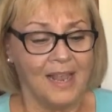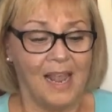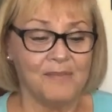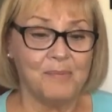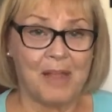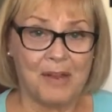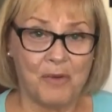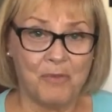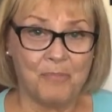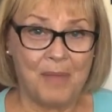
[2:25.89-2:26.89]
having my
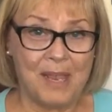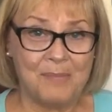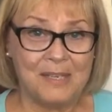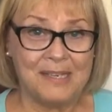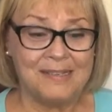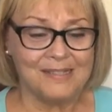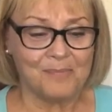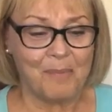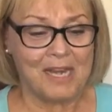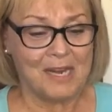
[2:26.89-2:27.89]
own
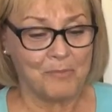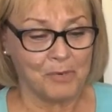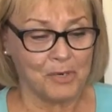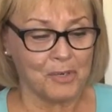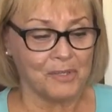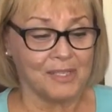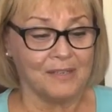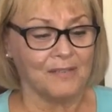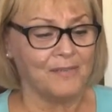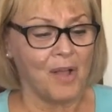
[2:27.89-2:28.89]
babies, meeting Pearl,
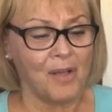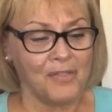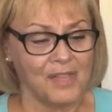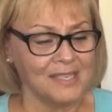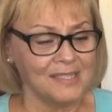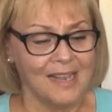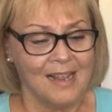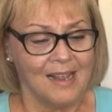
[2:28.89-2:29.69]
and of all things